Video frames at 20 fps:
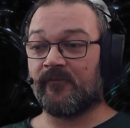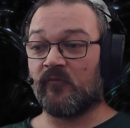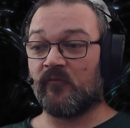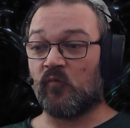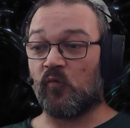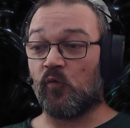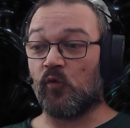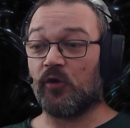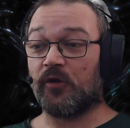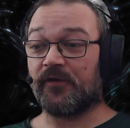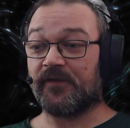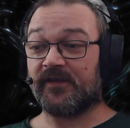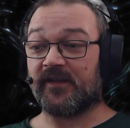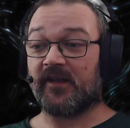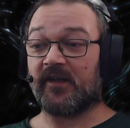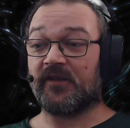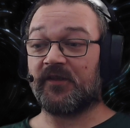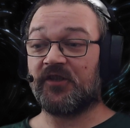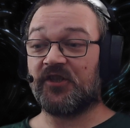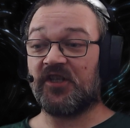words
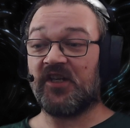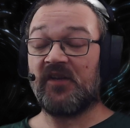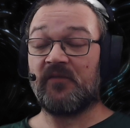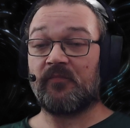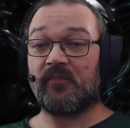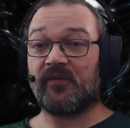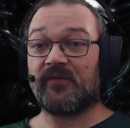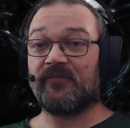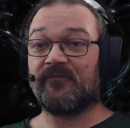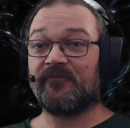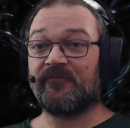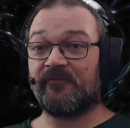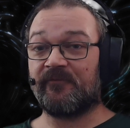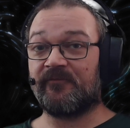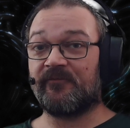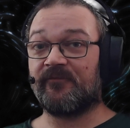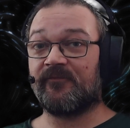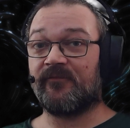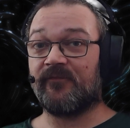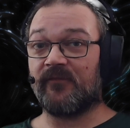are cheap,
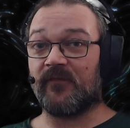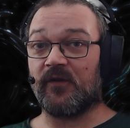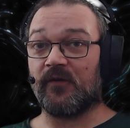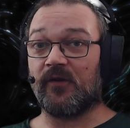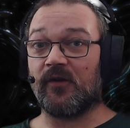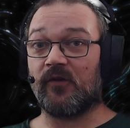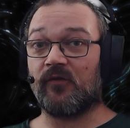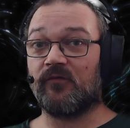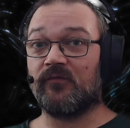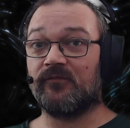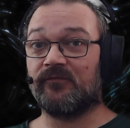you know.